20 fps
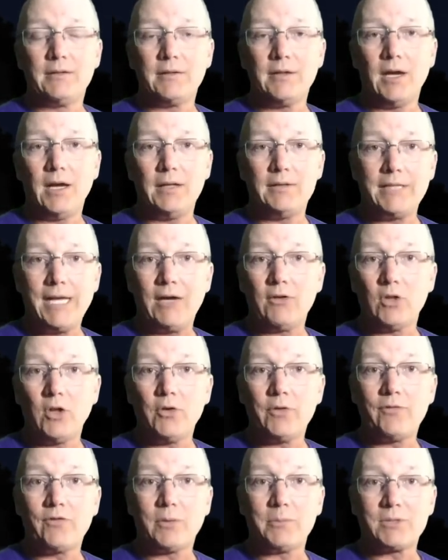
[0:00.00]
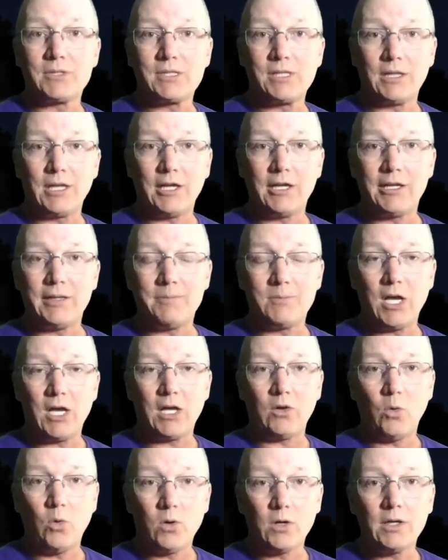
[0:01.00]
download from
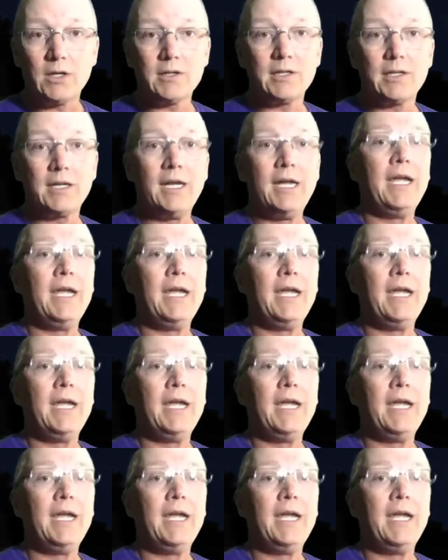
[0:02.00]
stellarium.org,